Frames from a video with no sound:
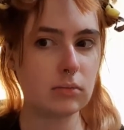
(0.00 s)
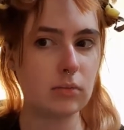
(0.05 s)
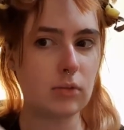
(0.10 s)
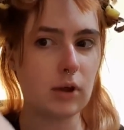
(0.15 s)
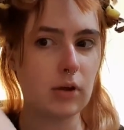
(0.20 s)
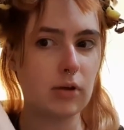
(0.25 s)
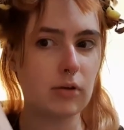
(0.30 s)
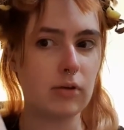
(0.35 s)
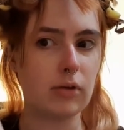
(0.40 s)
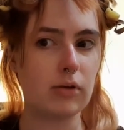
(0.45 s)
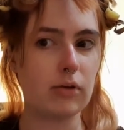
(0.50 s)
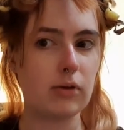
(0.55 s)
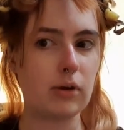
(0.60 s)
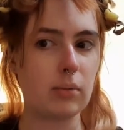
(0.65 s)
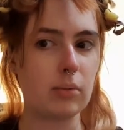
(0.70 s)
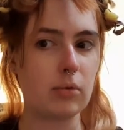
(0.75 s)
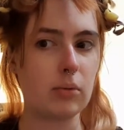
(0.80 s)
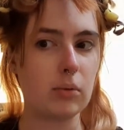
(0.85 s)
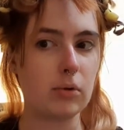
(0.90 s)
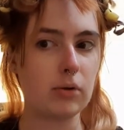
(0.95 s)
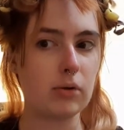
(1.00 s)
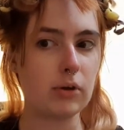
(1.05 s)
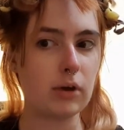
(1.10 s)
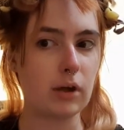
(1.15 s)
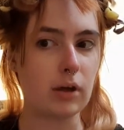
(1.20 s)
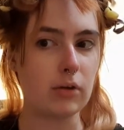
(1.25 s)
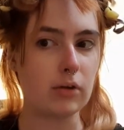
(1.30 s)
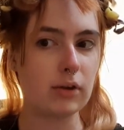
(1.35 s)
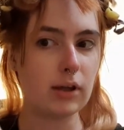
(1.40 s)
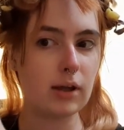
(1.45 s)
That doesn't seem to have to
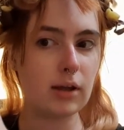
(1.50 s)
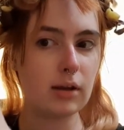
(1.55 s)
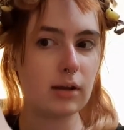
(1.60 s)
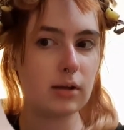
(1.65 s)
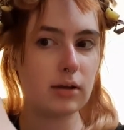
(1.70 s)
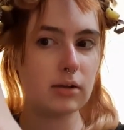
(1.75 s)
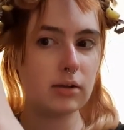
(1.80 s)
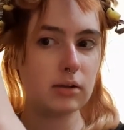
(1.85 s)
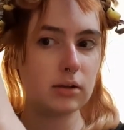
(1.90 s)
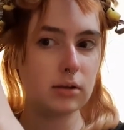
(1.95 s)
go together.